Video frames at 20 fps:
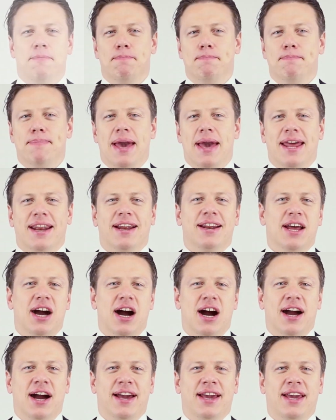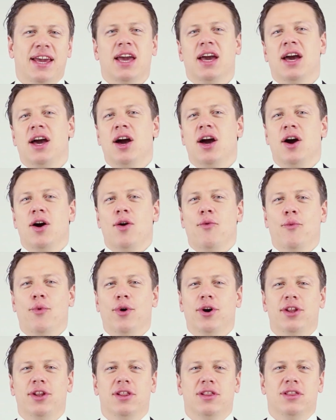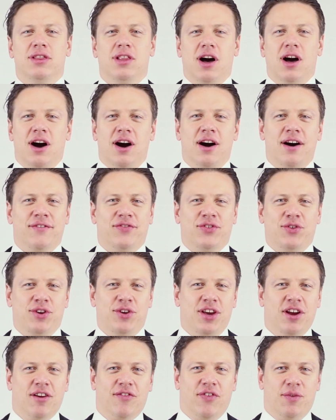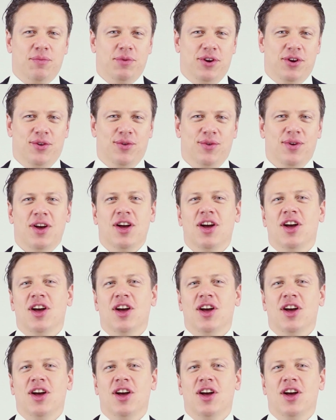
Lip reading: Matt and I would love to hear from you.